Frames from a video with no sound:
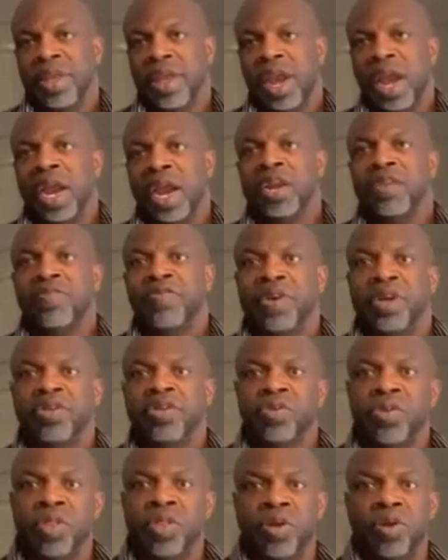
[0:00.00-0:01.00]
I refer
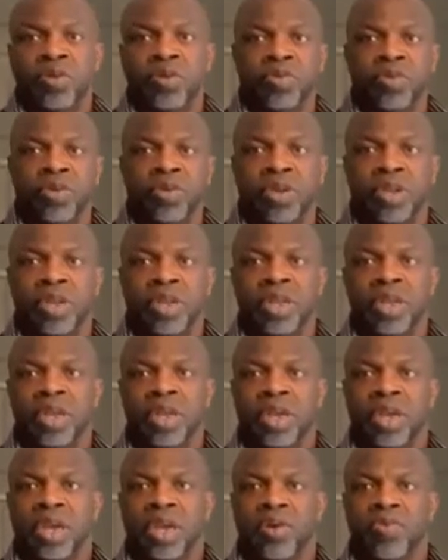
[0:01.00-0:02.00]
to those
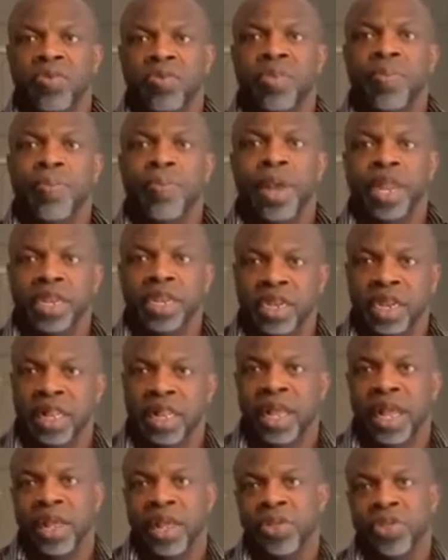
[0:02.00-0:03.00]
with mental
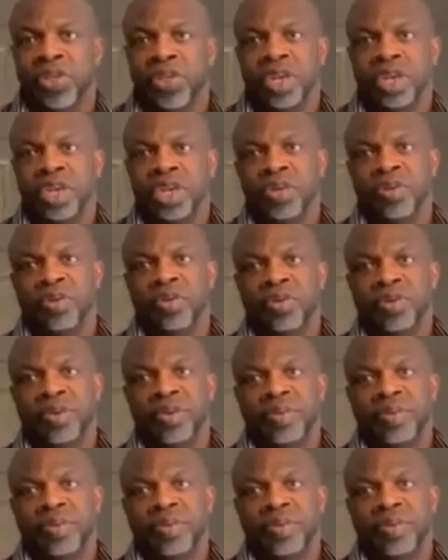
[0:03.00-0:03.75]
health issues.